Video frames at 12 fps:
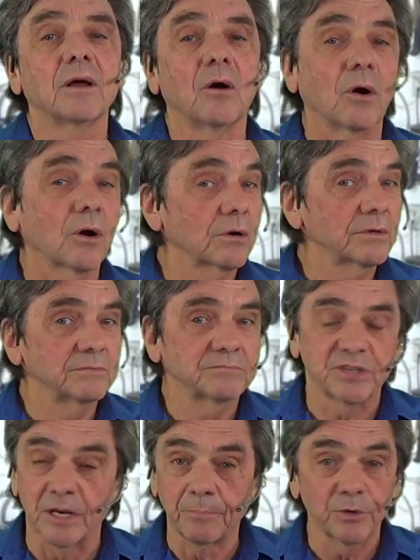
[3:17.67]
or
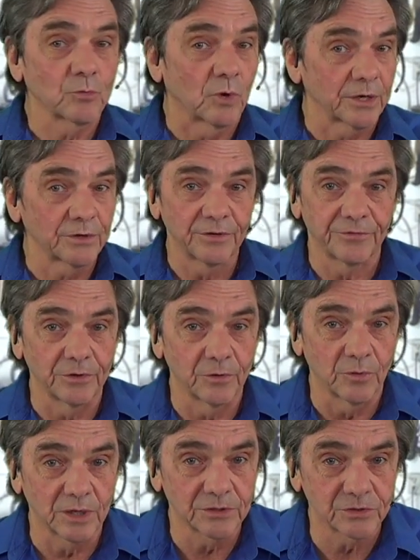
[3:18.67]
tempered water if you
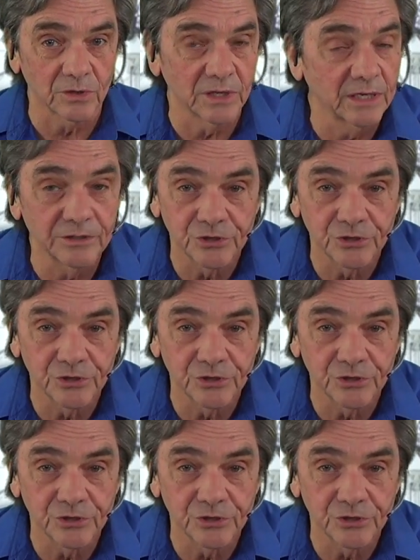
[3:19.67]
don't want it totally.